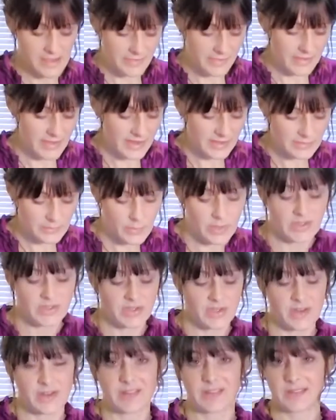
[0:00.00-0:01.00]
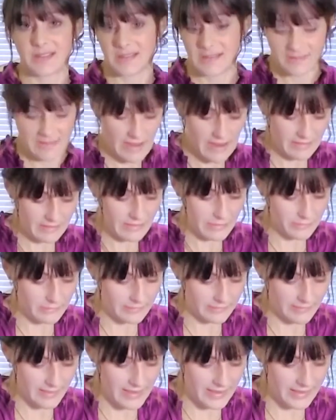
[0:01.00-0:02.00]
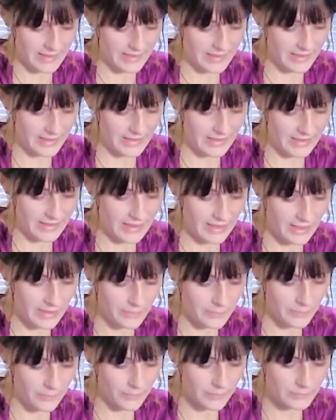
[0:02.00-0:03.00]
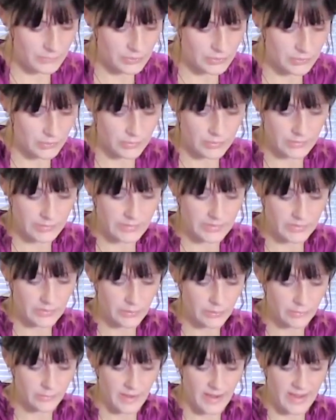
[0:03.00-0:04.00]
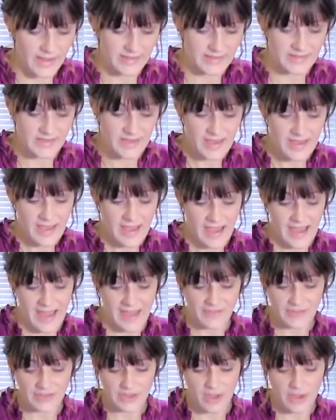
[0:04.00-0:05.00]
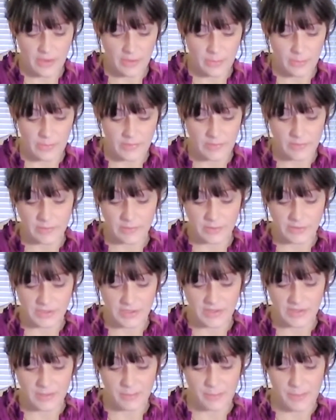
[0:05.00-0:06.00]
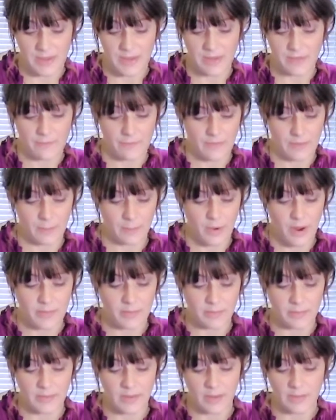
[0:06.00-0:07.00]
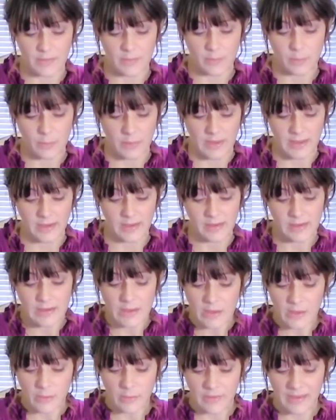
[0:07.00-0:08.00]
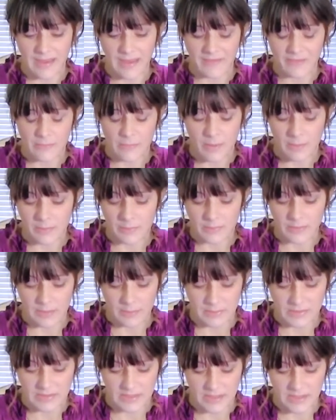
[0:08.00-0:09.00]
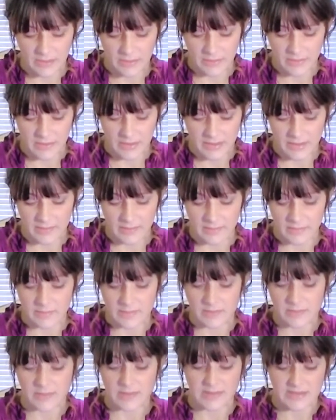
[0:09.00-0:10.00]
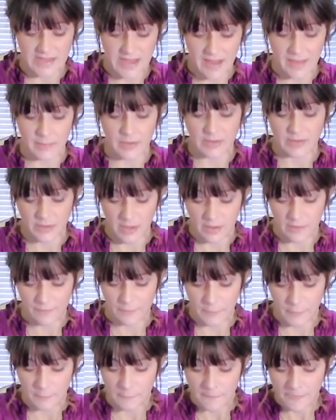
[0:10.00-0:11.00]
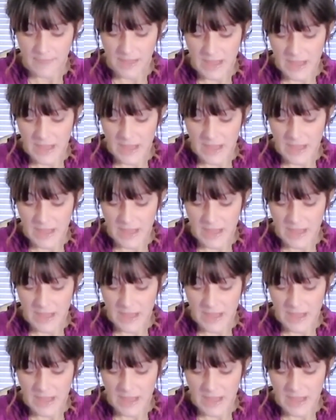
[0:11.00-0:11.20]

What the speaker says: The next question is slightly related, and it comes from Jules, who writes, "I have a dog who is allergic to beef and probably also wheat. We have him on limited ingredient salmon dog food,